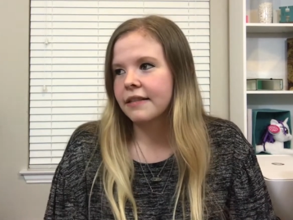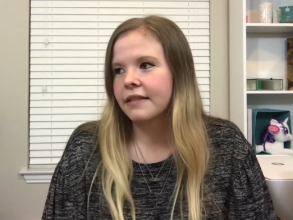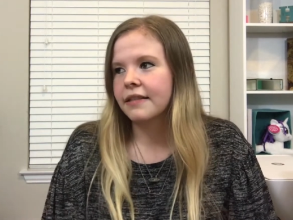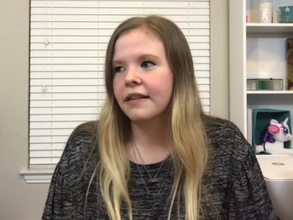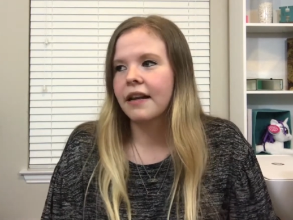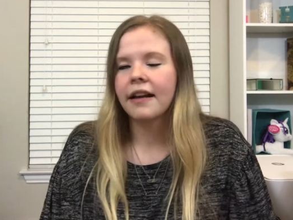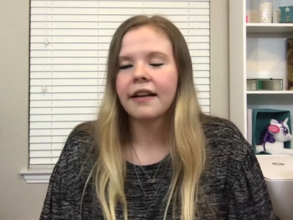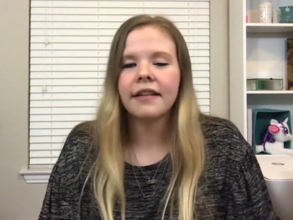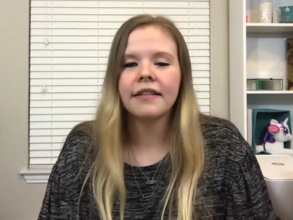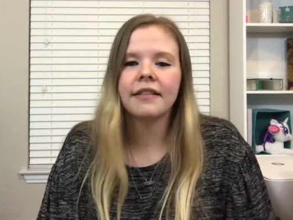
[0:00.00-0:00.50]
It's
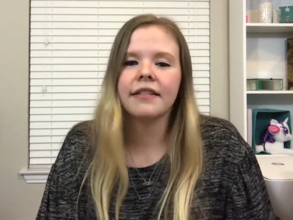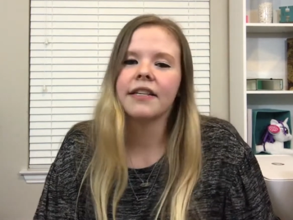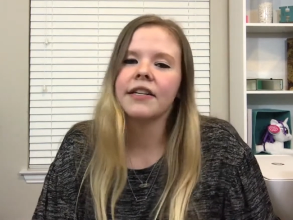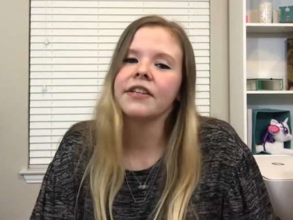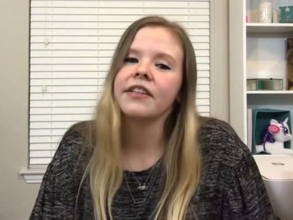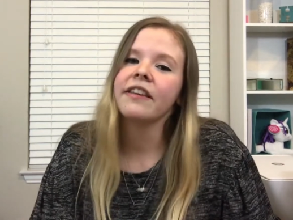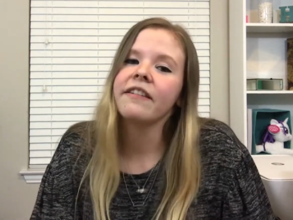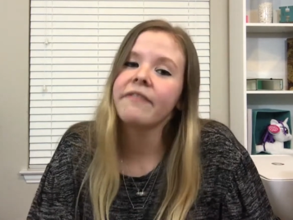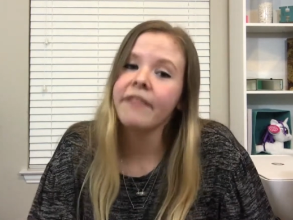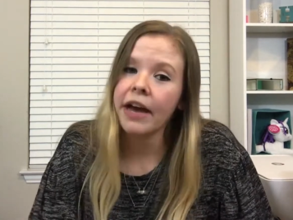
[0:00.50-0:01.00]
not
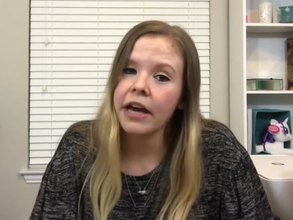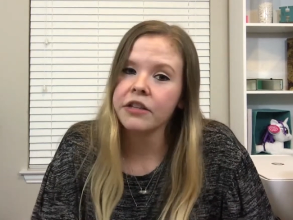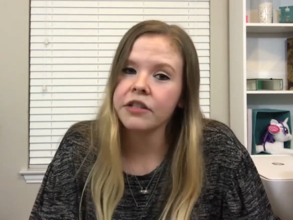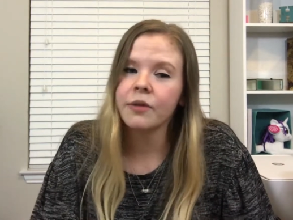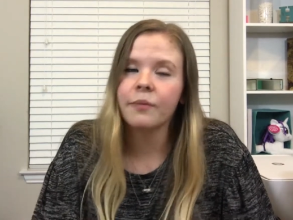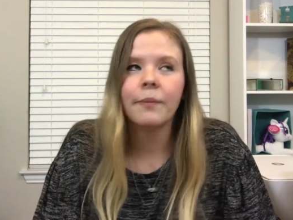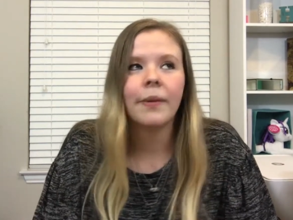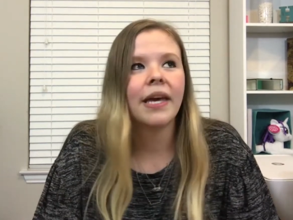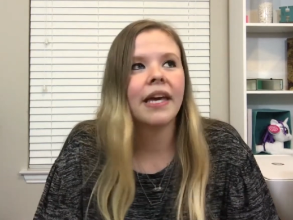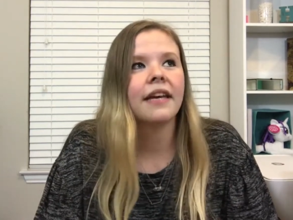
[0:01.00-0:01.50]
necessarily
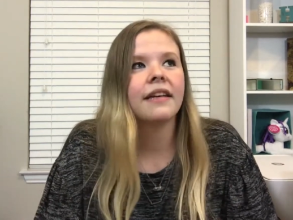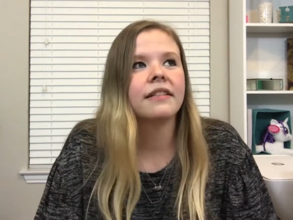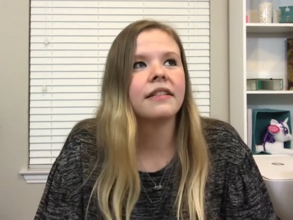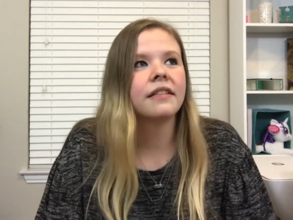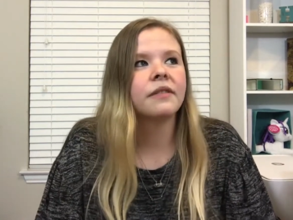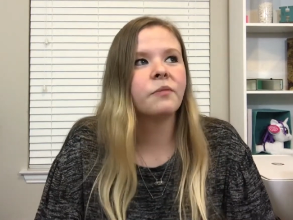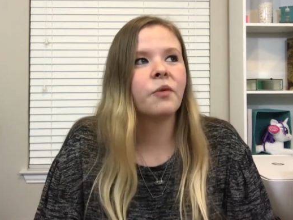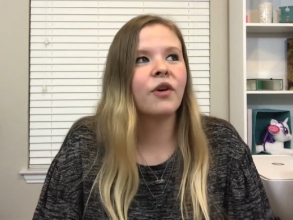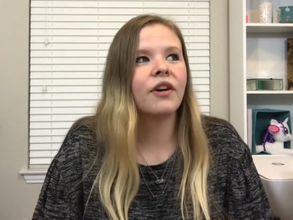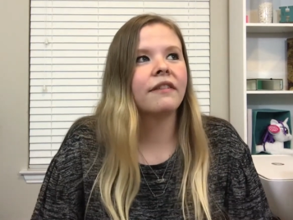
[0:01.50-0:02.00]
fashion based.
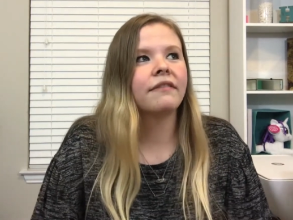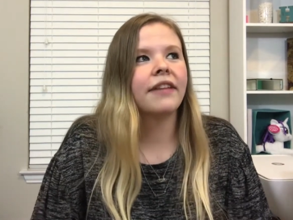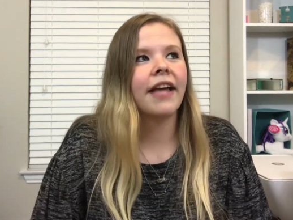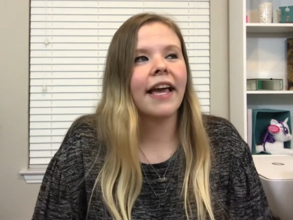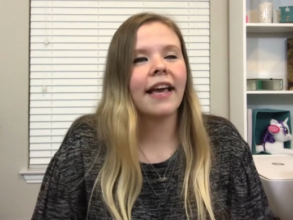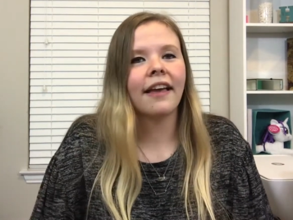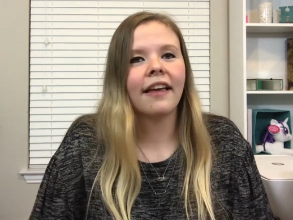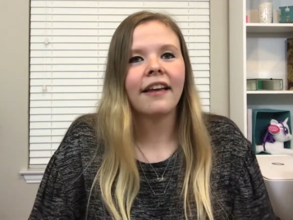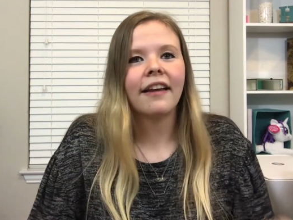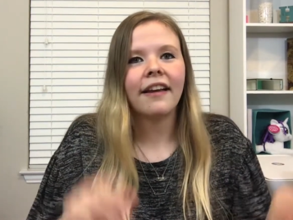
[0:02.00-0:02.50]
It's more of
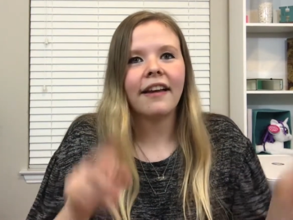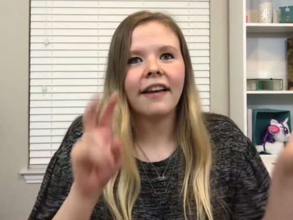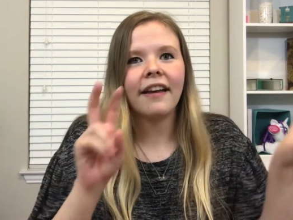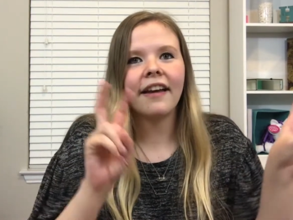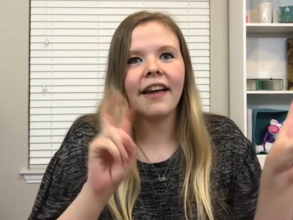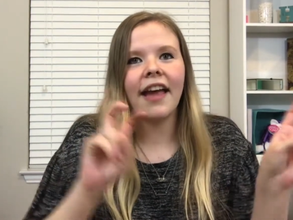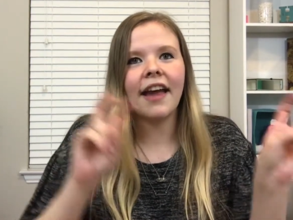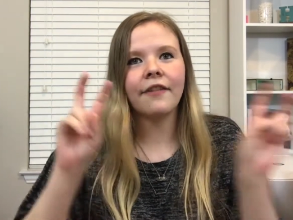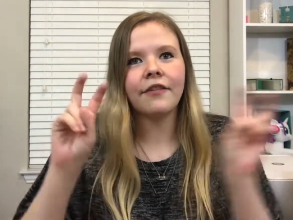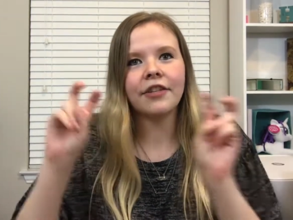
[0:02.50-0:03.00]
like
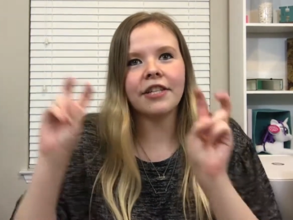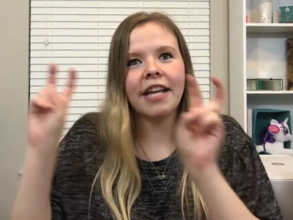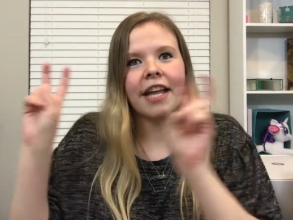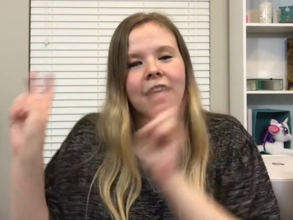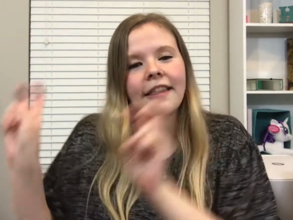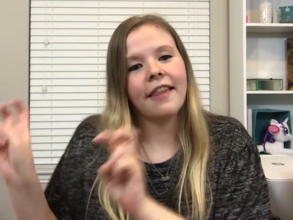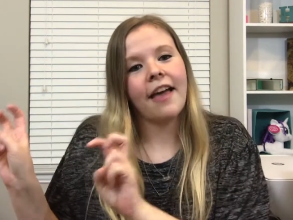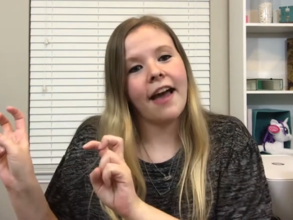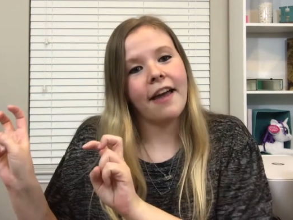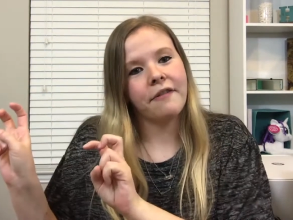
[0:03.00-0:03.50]

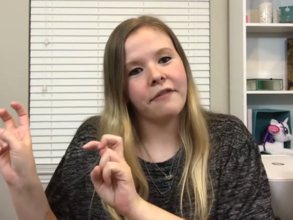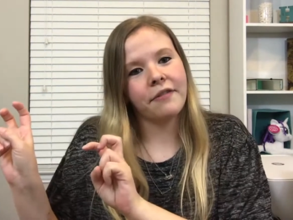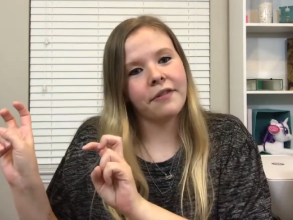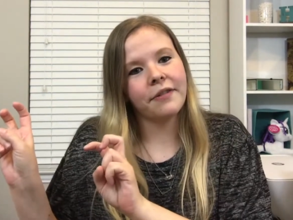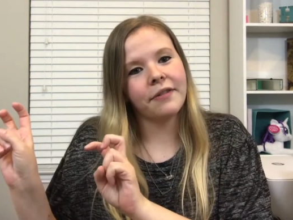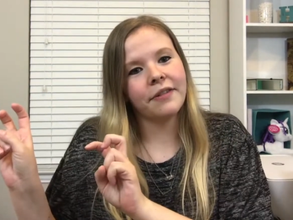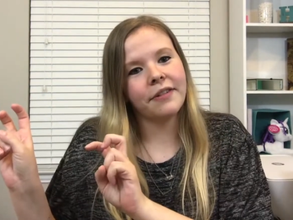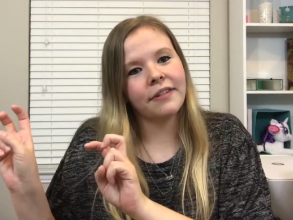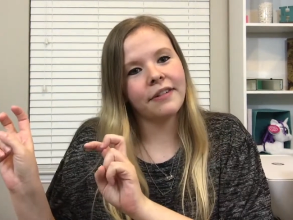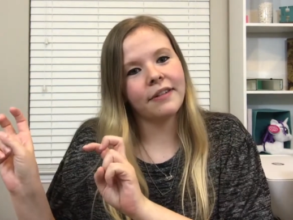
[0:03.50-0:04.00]
everyday life
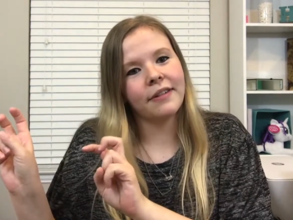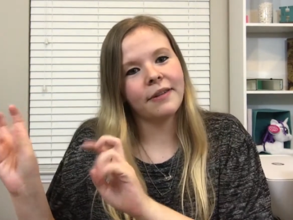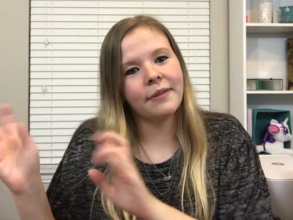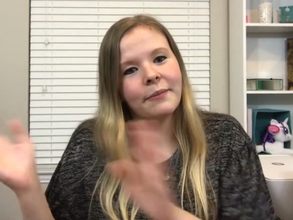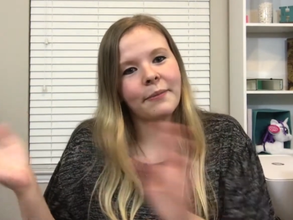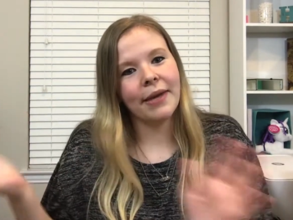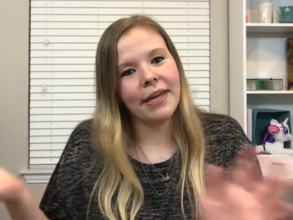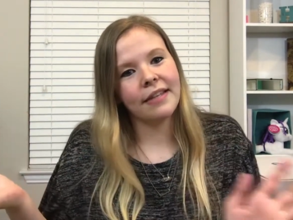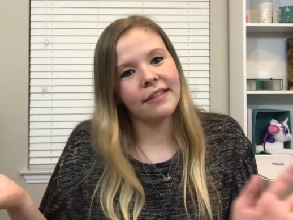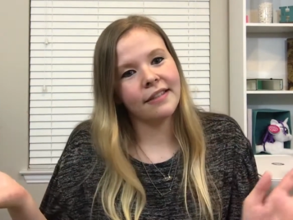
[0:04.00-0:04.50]

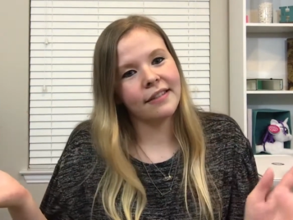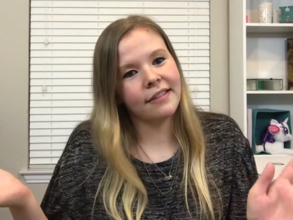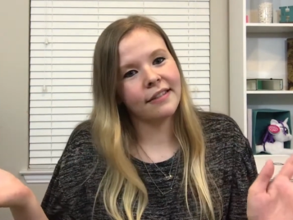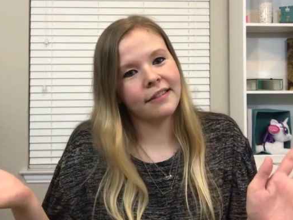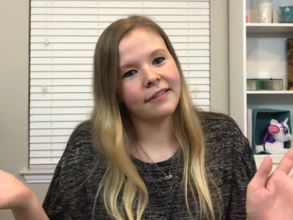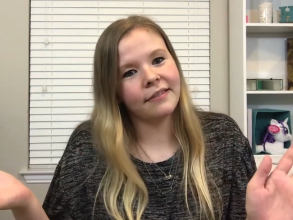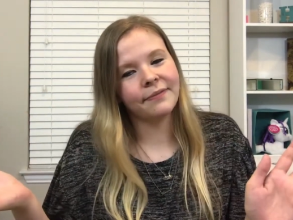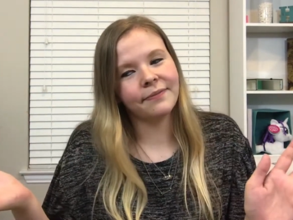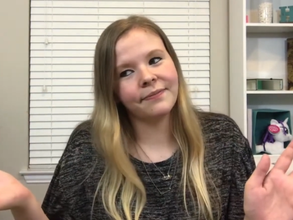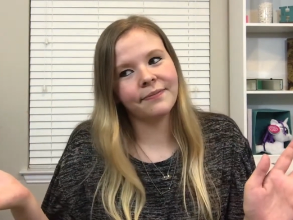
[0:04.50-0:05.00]
based.
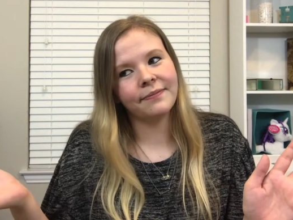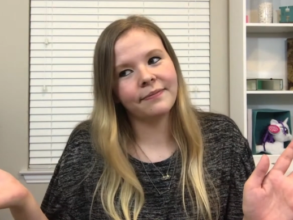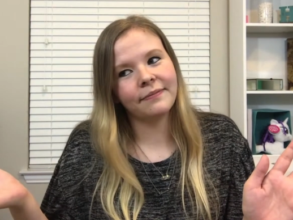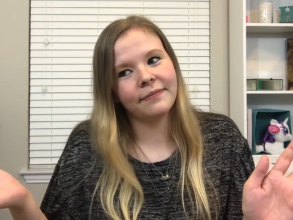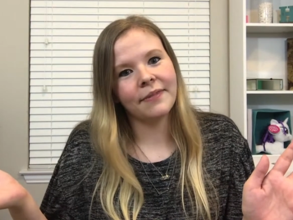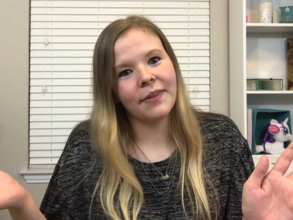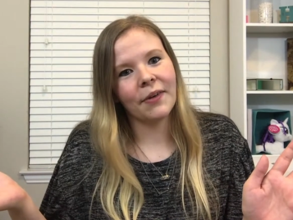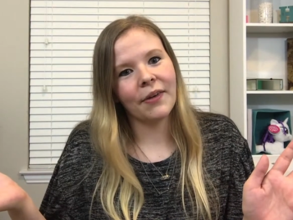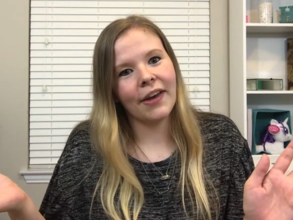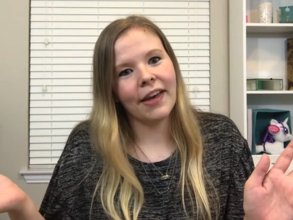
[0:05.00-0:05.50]

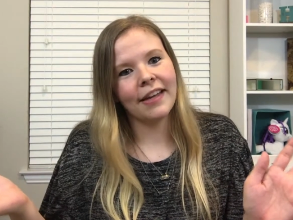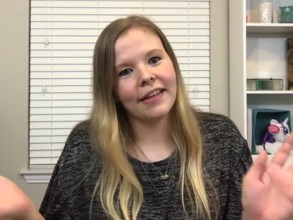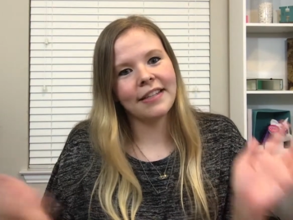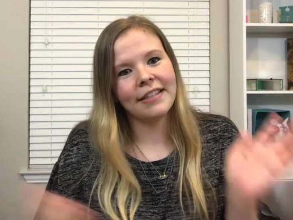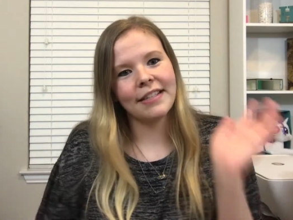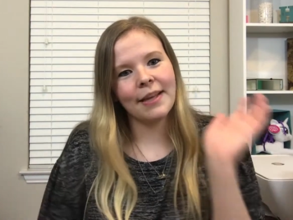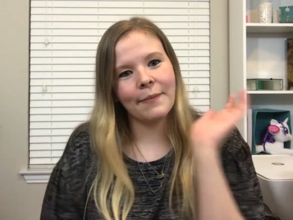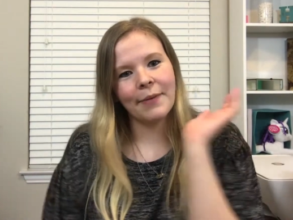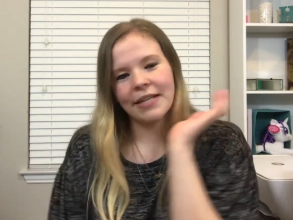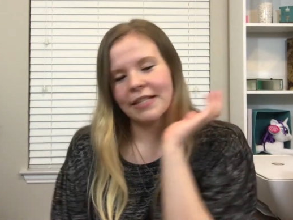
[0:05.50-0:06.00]
Okay,
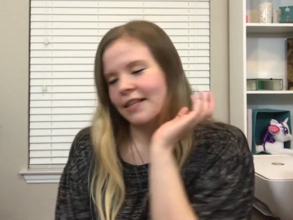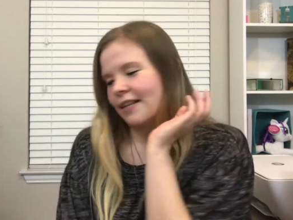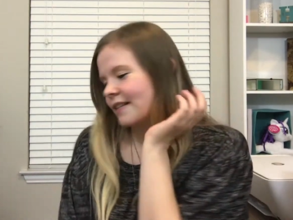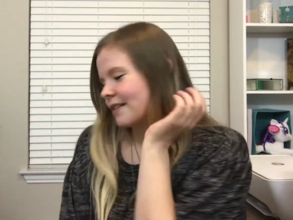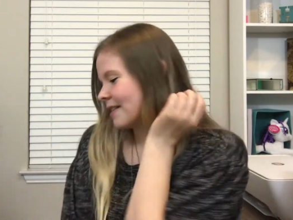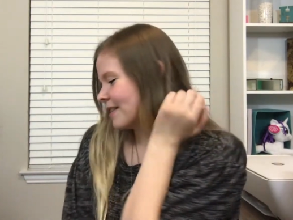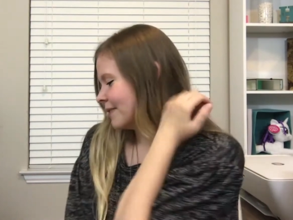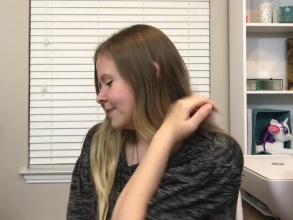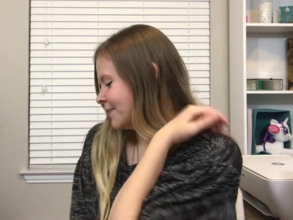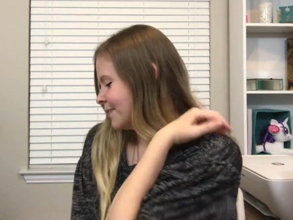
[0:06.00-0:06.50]
does that make
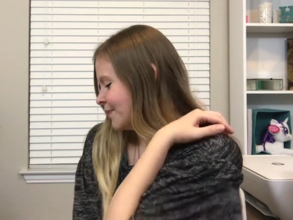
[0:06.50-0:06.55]
sense?